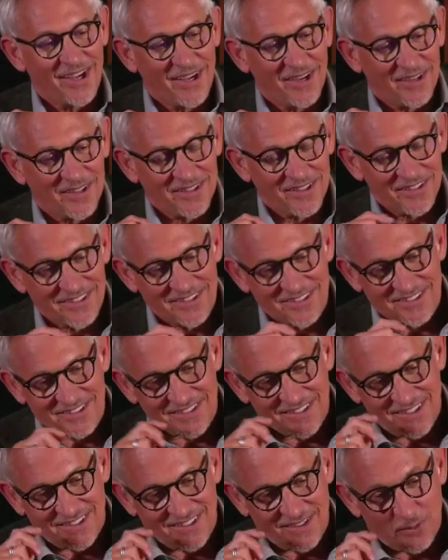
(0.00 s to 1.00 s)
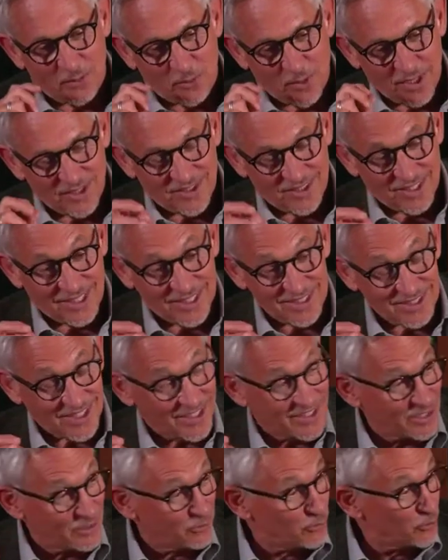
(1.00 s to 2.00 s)
And the weird thing is I
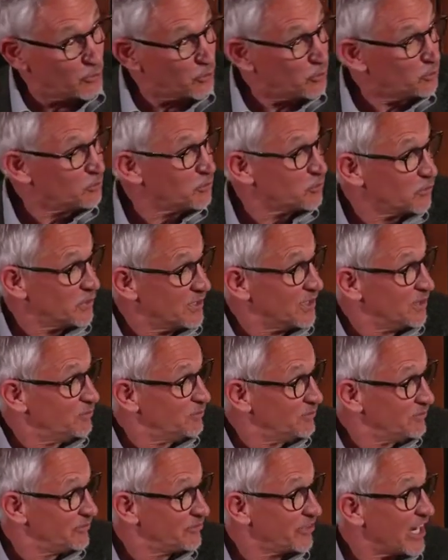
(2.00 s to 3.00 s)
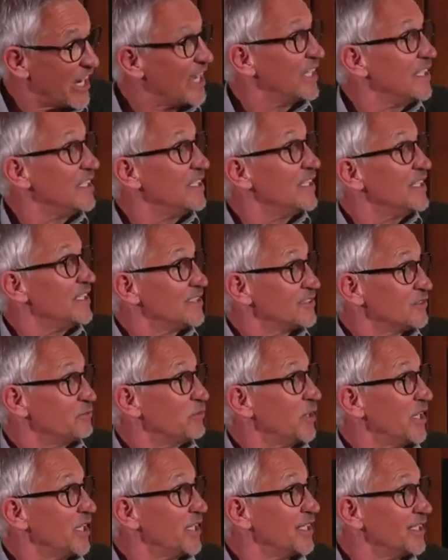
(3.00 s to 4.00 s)
then roomed with him for 8 years of
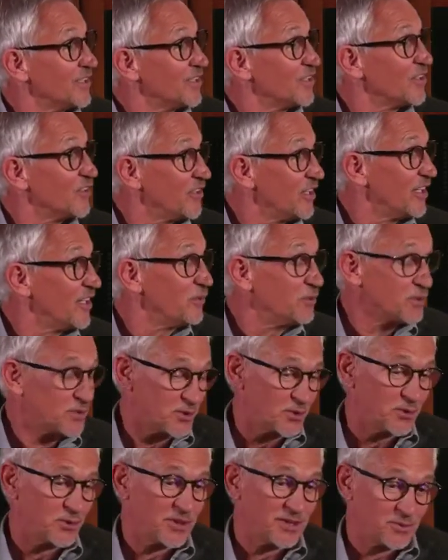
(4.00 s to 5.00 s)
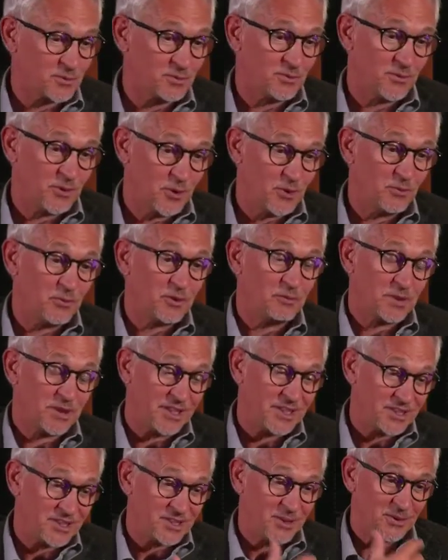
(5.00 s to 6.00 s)
my England career, was always roomed with
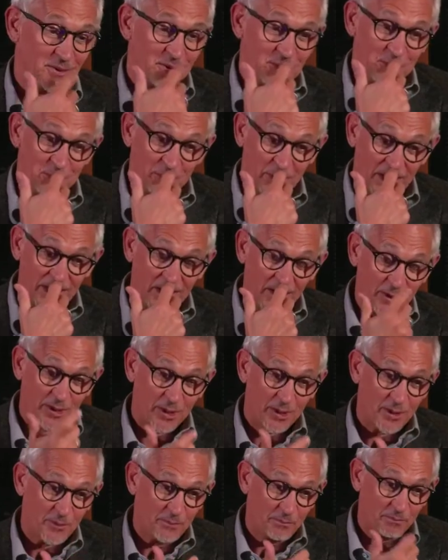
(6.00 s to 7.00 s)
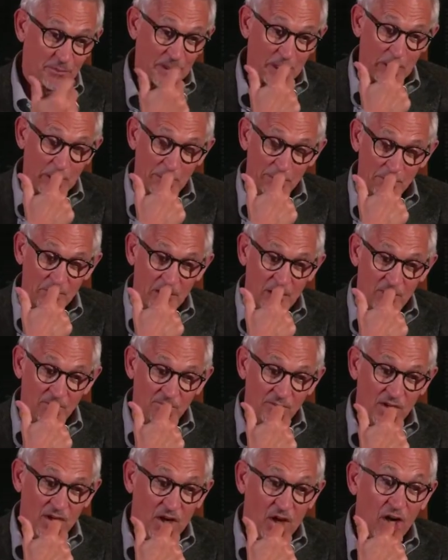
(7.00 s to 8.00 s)
Peter Shilton, who's my hero.
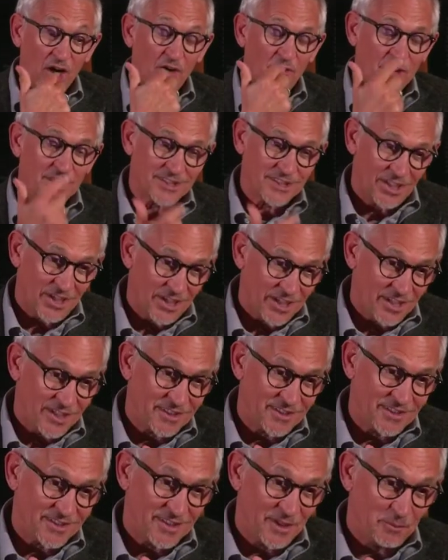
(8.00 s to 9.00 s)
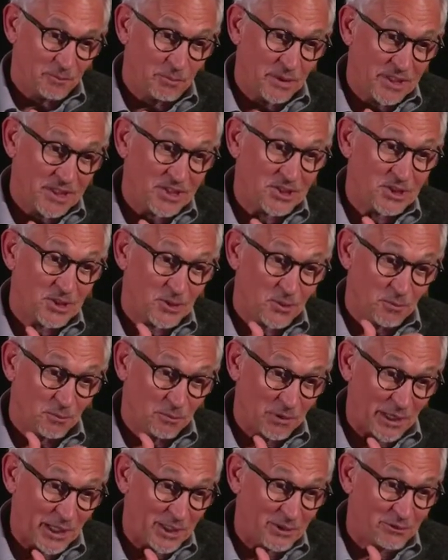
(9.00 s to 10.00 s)
I retired and Peter Shilton
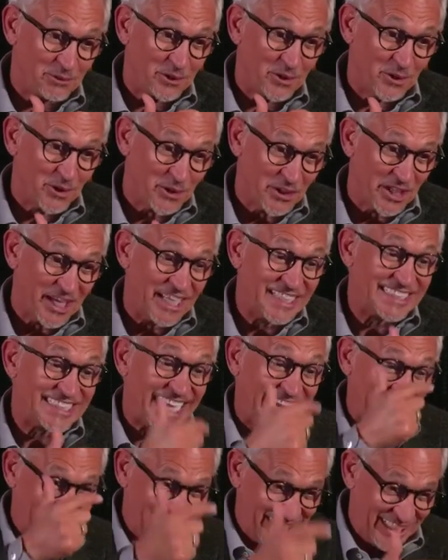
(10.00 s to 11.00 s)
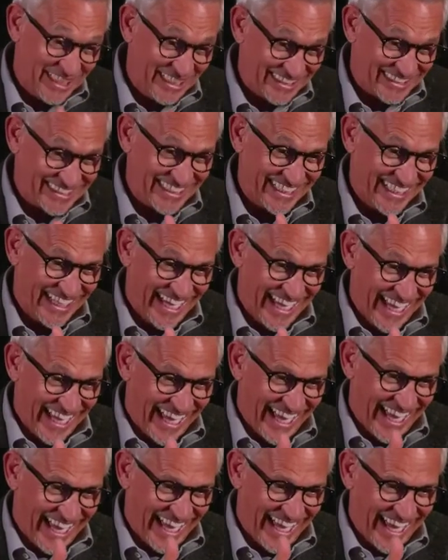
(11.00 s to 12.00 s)
played for another 10 years
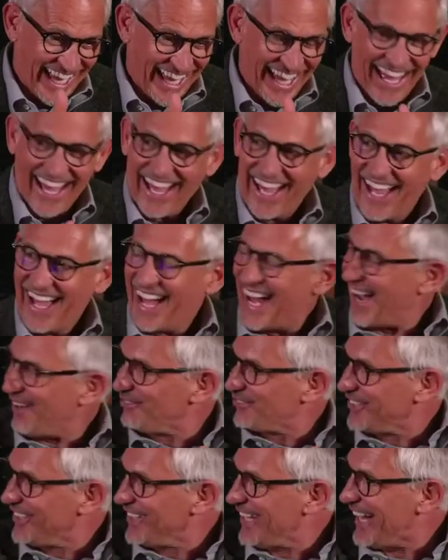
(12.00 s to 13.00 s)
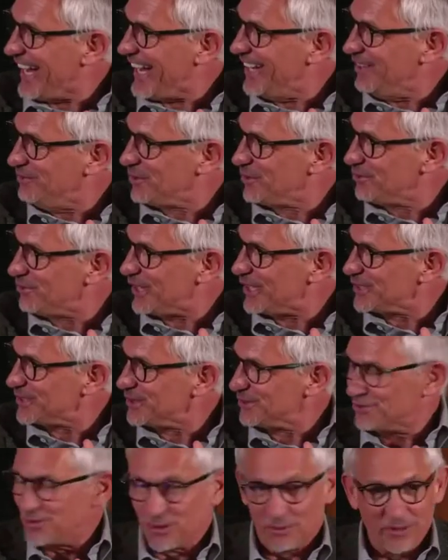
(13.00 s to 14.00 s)
after that in
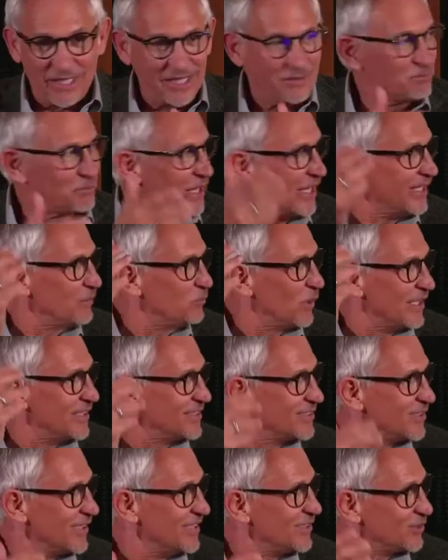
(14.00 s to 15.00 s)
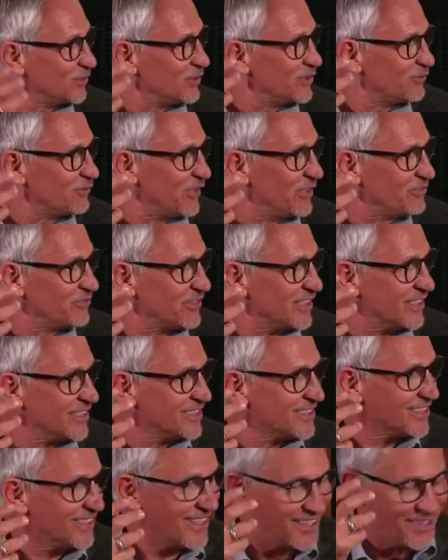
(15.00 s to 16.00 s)
professional football. He played well into his
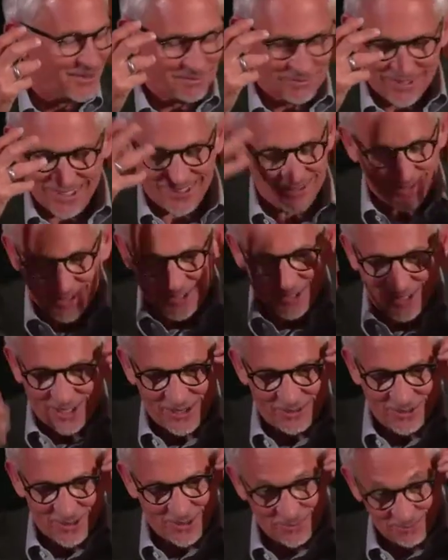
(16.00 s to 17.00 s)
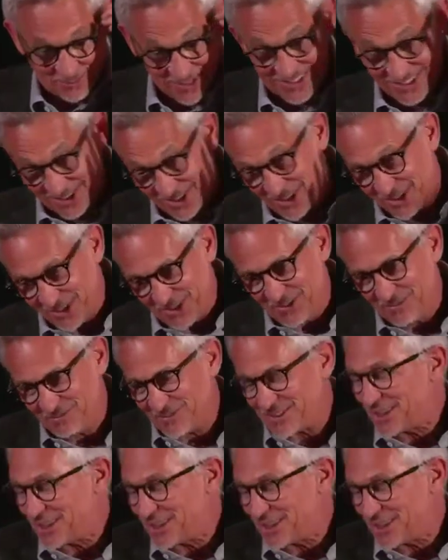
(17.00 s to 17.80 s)
50s. Incredible, but true.